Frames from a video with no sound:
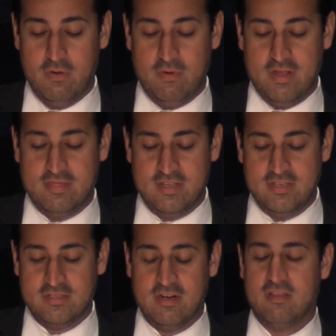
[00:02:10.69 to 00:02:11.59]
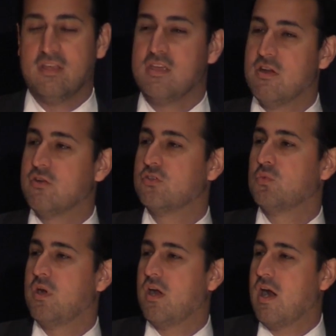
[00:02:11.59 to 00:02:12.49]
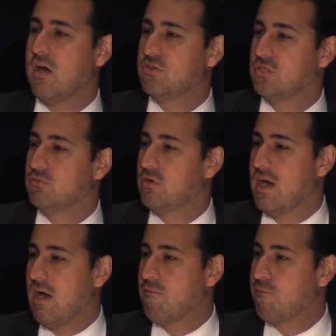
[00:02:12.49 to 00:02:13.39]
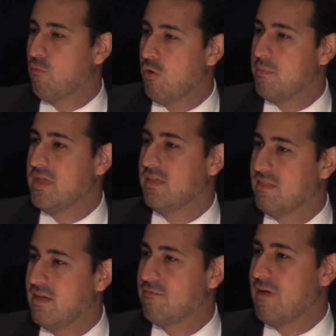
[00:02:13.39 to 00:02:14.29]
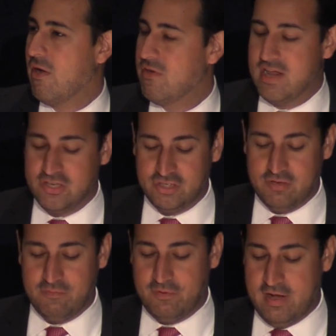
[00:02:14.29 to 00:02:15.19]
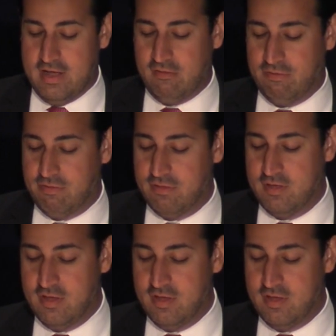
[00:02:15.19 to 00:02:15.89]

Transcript: Right? These are the years where our children are forming the foundation for health,